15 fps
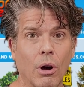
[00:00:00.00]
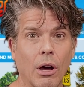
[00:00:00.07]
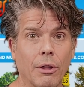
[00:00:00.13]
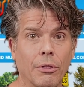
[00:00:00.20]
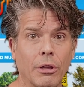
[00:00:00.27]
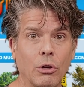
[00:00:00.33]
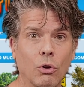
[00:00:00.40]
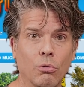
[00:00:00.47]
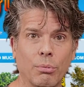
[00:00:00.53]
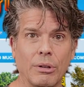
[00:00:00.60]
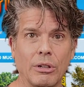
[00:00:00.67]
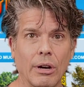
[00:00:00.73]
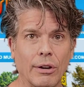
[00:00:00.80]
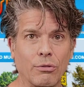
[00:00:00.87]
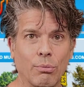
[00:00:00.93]
on the
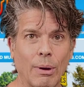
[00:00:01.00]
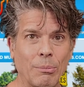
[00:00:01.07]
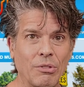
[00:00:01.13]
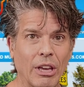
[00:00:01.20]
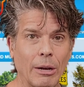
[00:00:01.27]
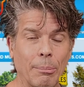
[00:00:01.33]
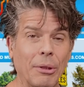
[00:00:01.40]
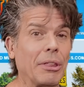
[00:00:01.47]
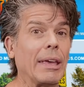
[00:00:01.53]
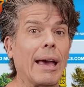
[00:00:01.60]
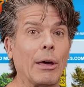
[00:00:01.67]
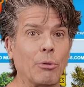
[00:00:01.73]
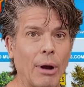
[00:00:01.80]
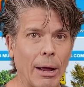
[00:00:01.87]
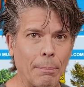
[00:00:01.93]
GoldwingDocs website about the
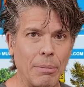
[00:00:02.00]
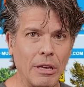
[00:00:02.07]
counteract